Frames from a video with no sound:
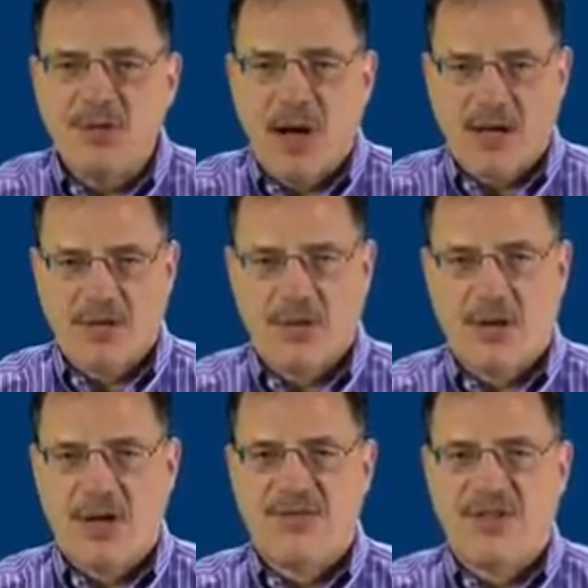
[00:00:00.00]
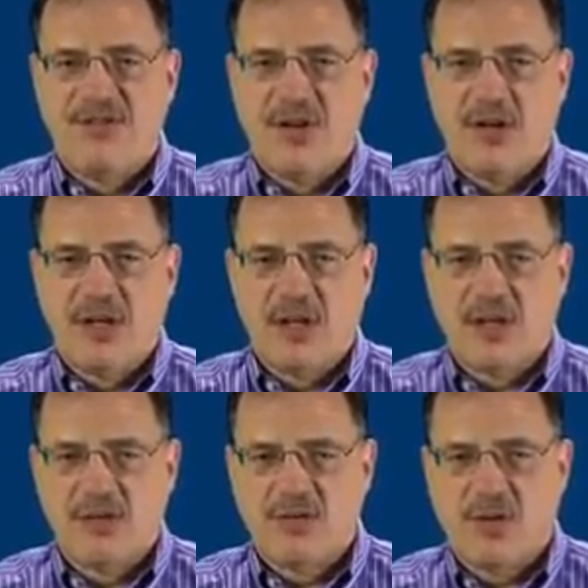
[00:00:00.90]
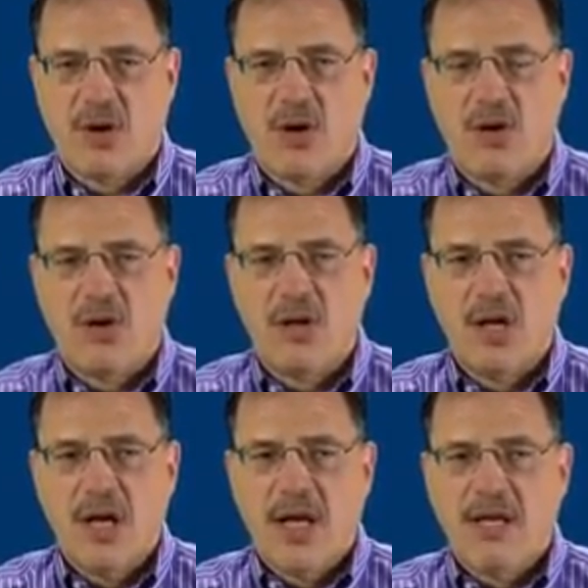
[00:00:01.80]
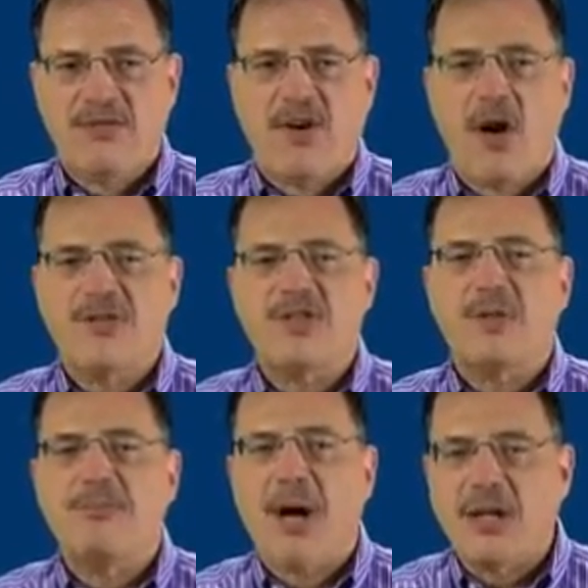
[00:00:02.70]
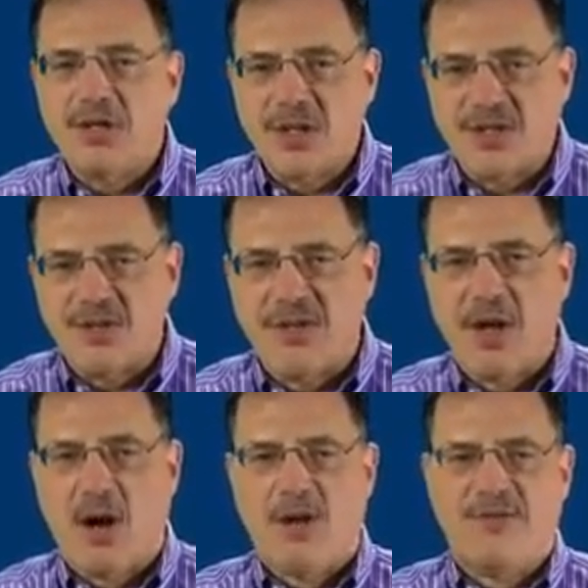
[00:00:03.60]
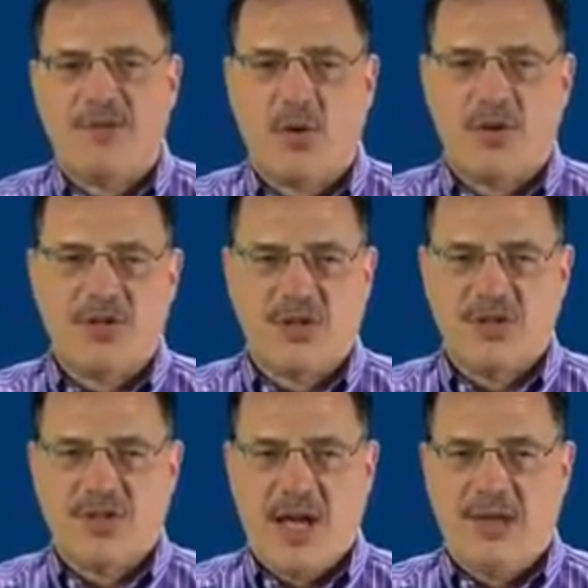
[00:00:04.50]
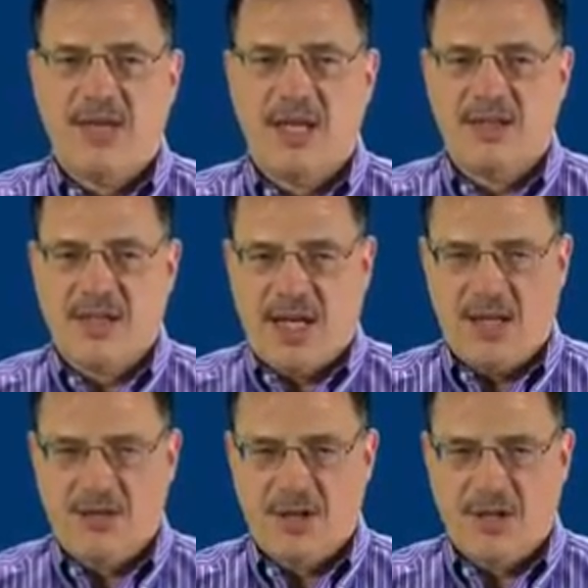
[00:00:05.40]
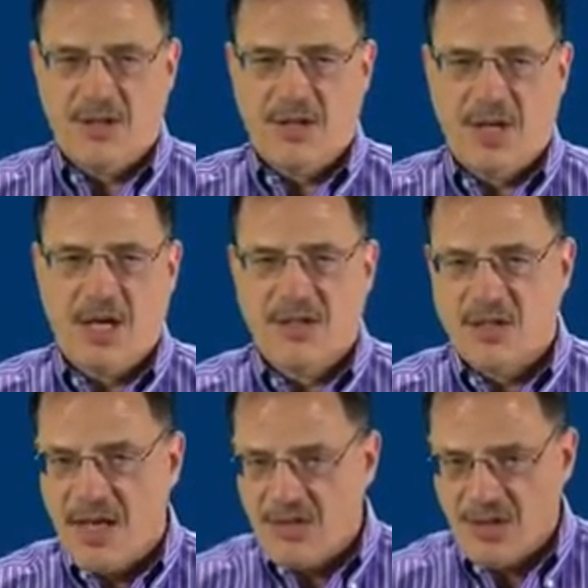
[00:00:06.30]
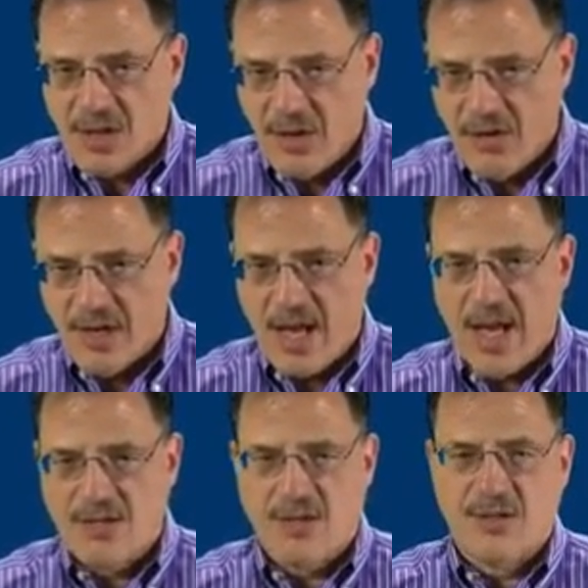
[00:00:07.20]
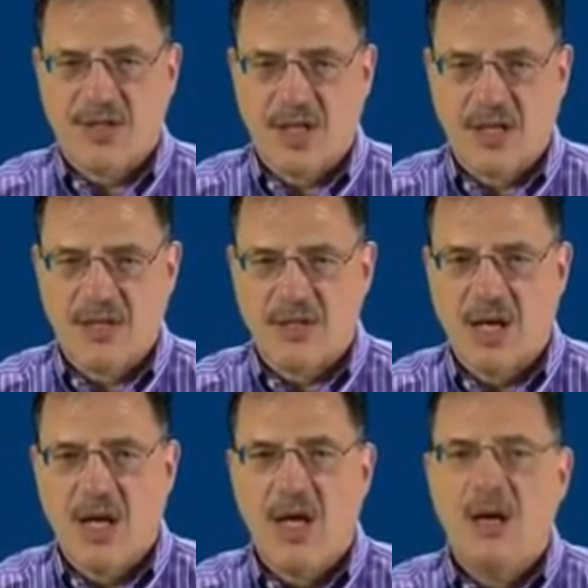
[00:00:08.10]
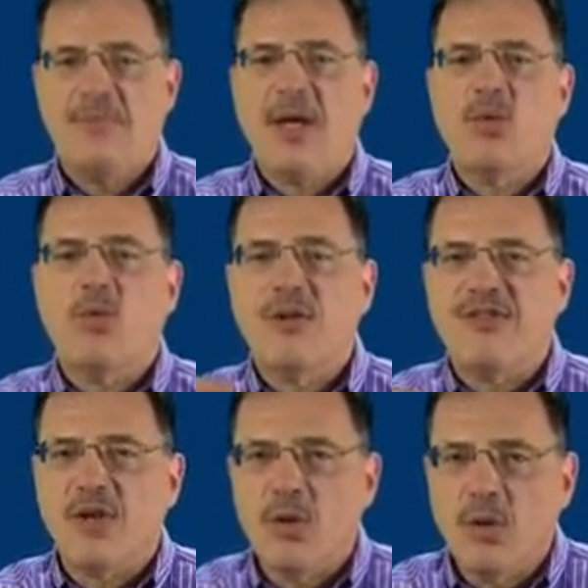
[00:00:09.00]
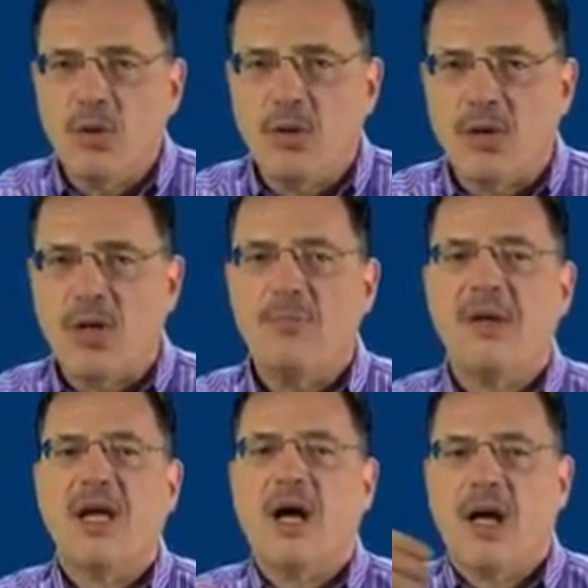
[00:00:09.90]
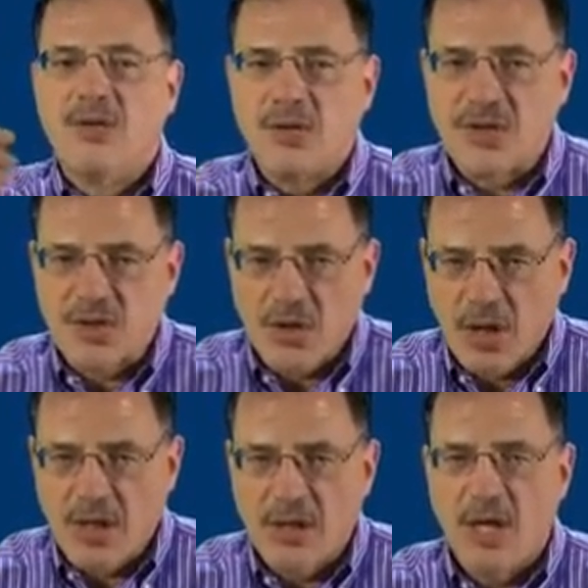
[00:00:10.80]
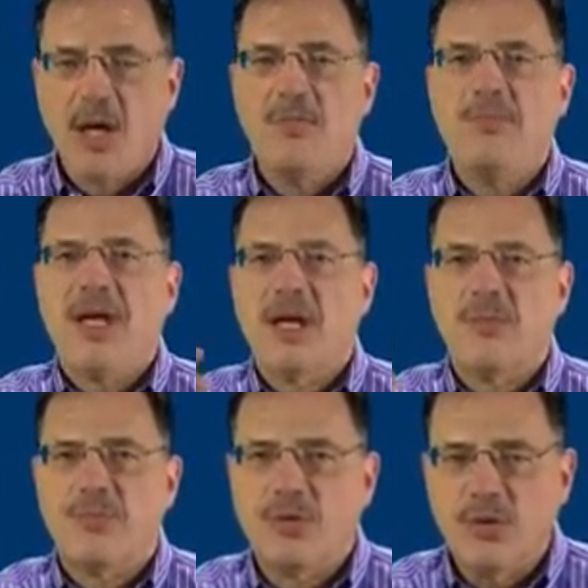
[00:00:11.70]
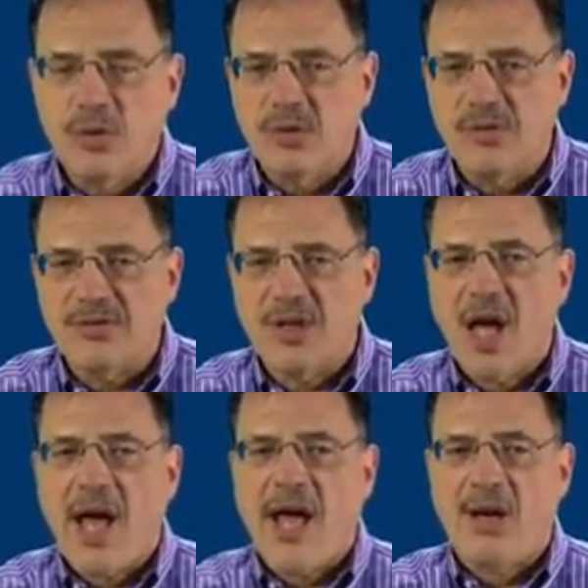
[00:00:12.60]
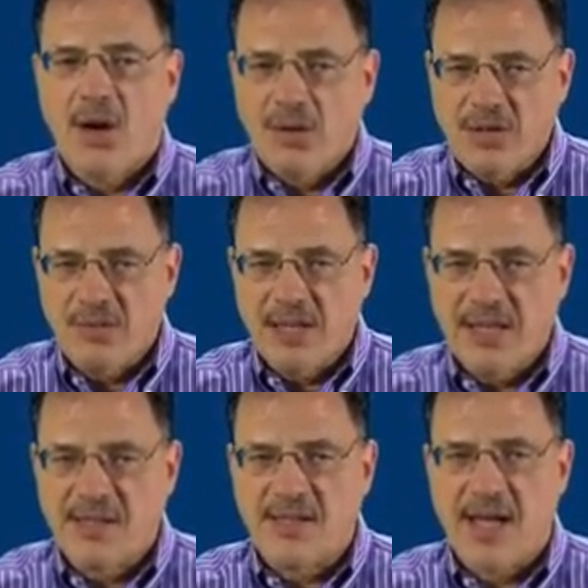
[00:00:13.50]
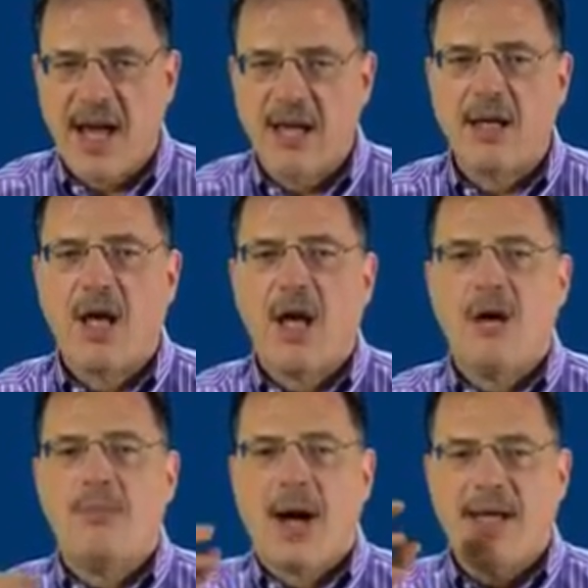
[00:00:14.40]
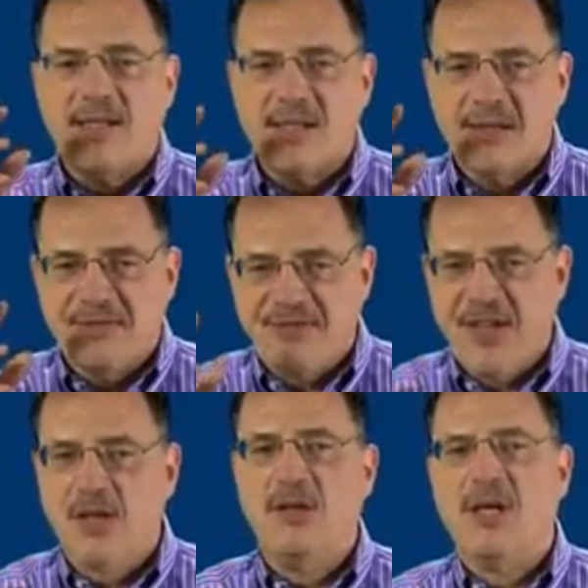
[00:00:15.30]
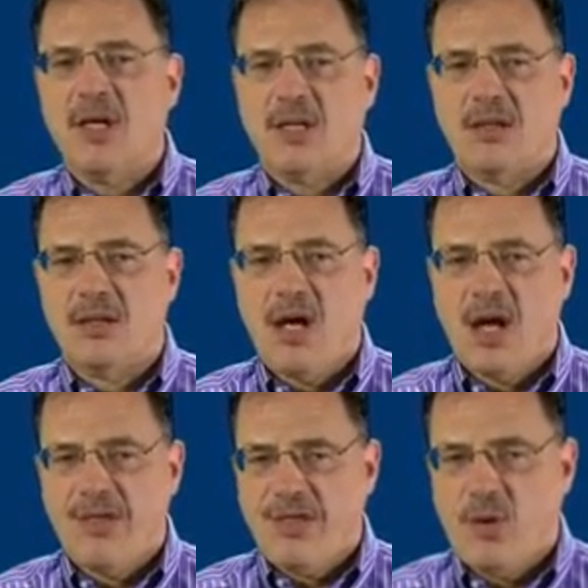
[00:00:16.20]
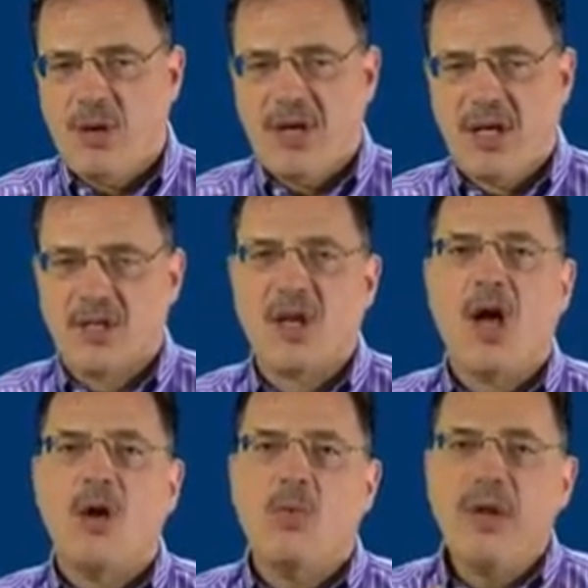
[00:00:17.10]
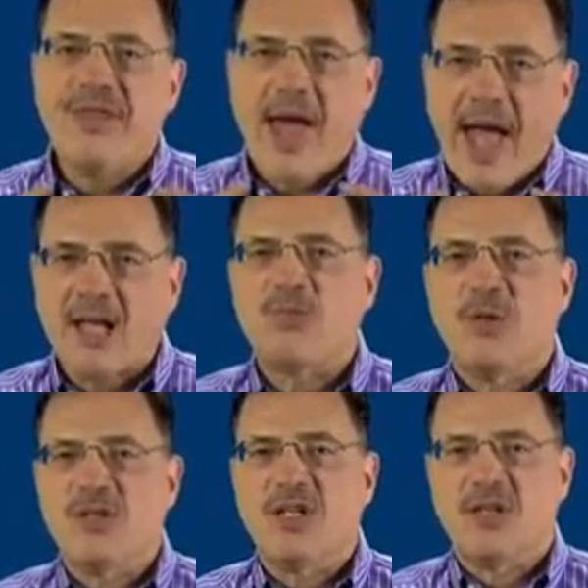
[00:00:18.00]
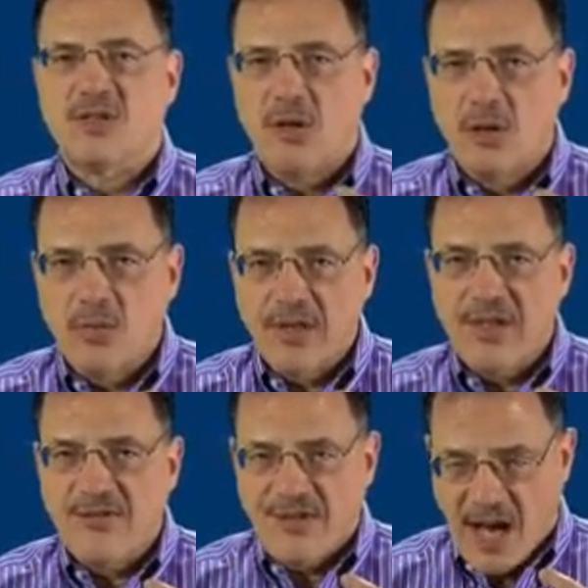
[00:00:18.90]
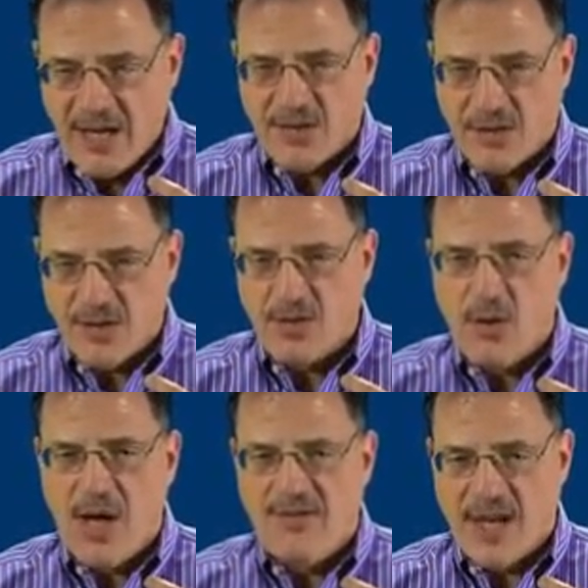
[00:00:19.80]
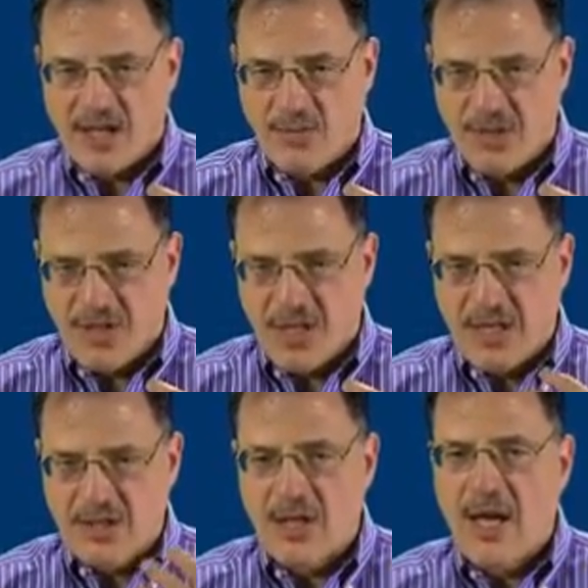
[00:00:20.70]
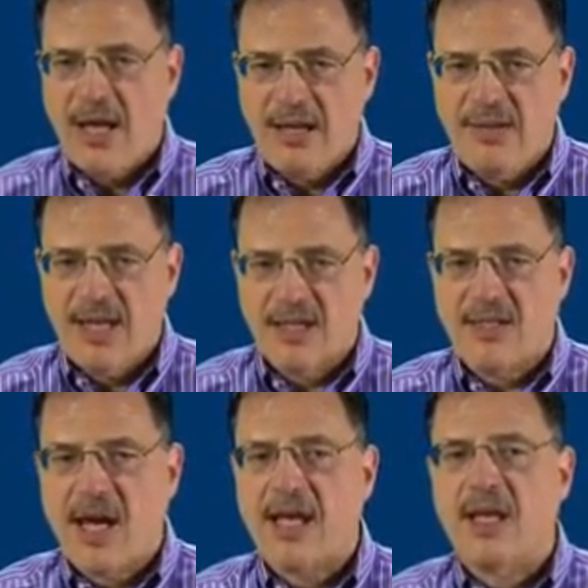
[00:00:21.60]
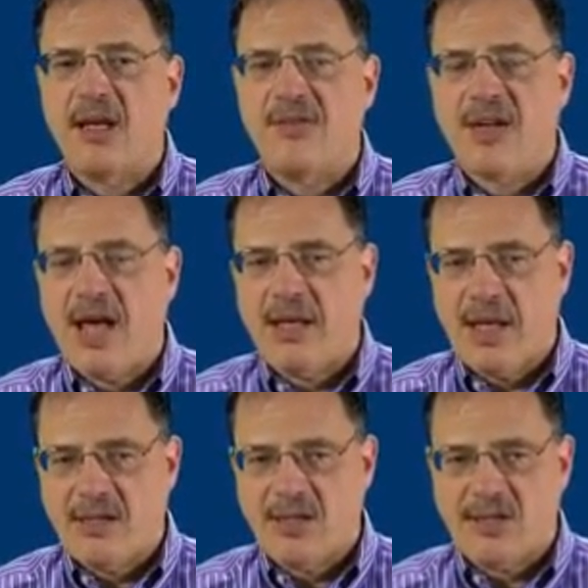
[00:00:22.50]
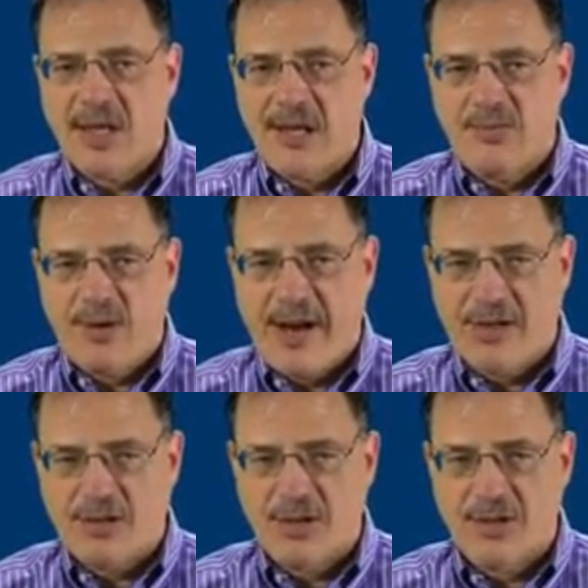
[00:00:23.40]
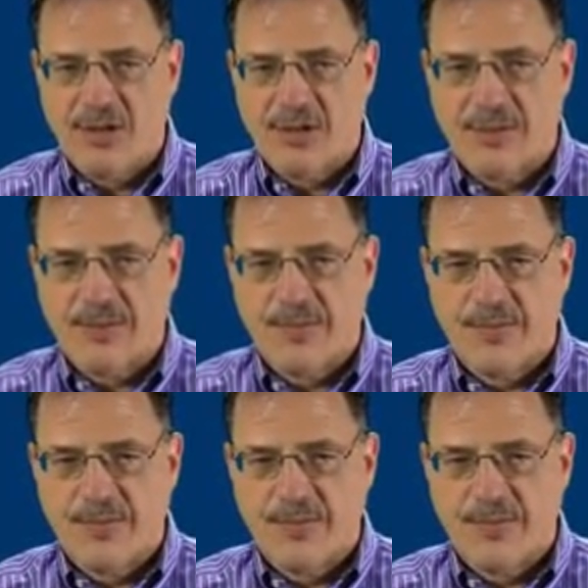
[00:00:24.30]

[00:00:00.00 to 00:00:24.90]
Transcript: structure of civilian control involves the budgets of the armed forces and the intelligence and state security agencies being reviewed, being understood, being approved, and ultimately set by civilian authorities with expertise or with advisors who have expertise in the executive and legislative branches.